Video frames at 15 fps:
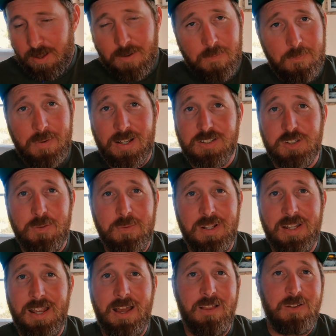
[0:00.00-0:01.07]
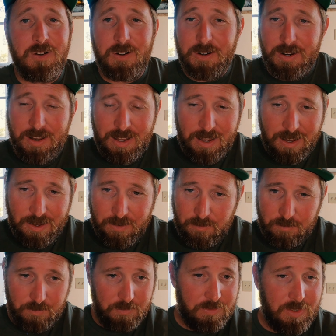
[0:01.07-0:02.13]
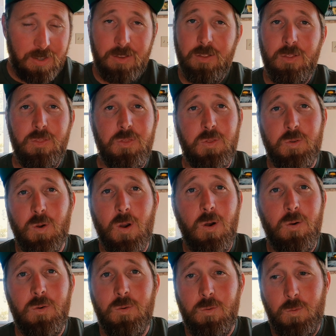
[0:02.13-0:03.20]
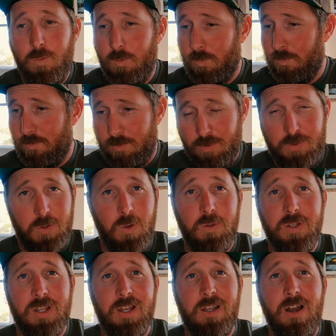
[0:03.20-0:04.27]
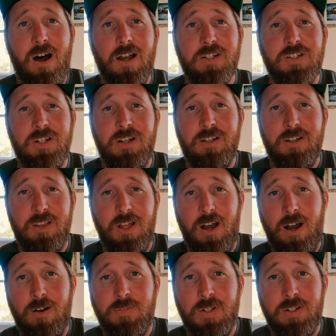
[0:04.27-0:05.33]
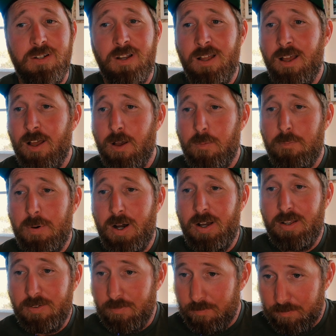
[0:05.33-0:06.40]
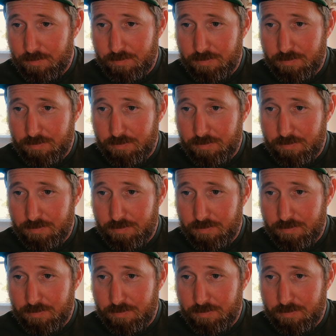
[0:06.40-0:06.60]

mix them together, throw the concoction into the oven, but